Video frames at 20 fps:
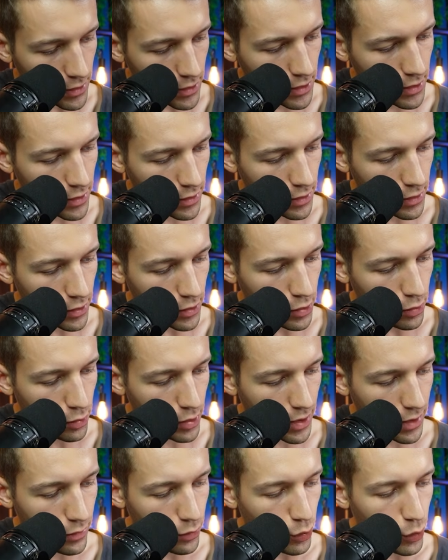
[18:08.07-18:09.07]
here you
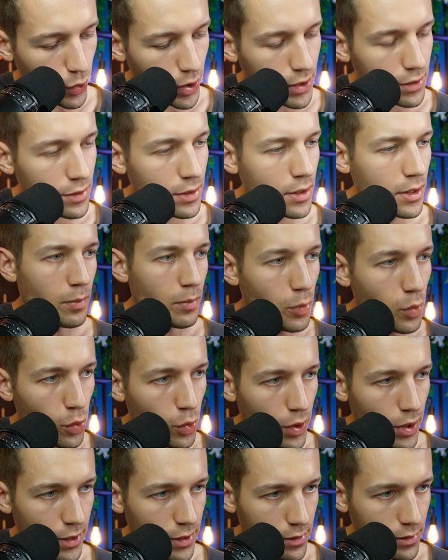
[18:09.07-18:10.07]
can read
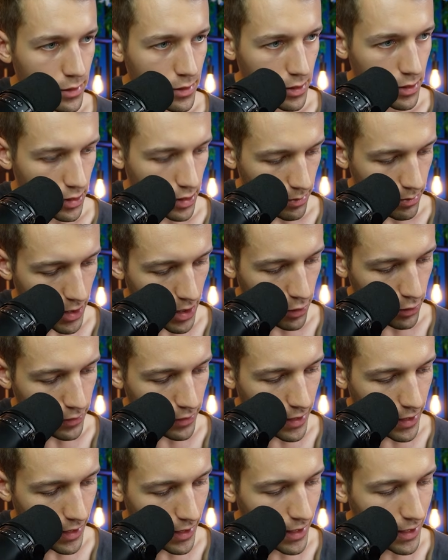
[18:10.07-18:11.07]
more about
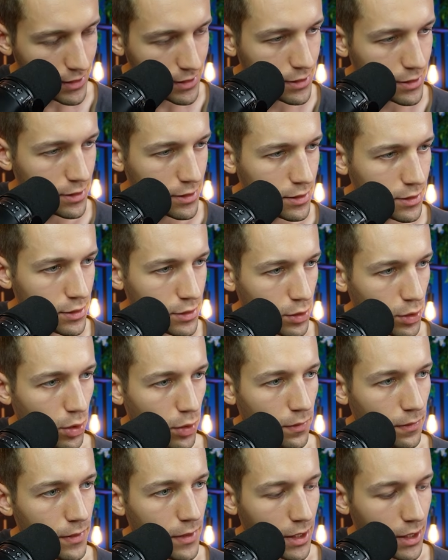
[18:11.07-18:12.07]
the essence
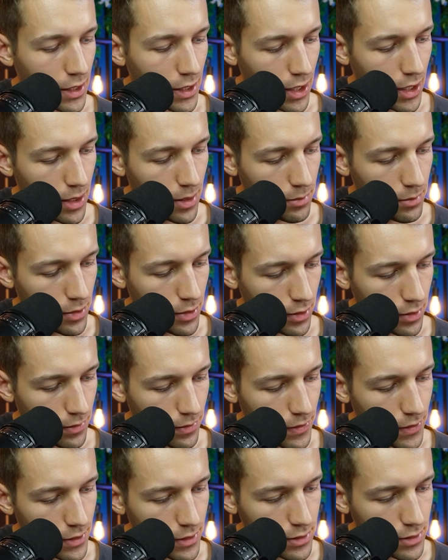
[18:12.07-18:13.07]
of the game
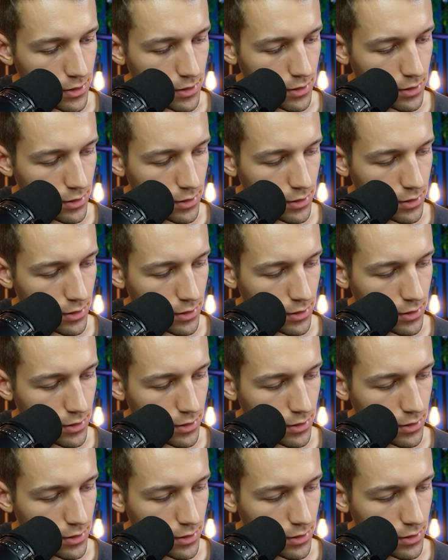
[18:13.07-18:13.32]
in this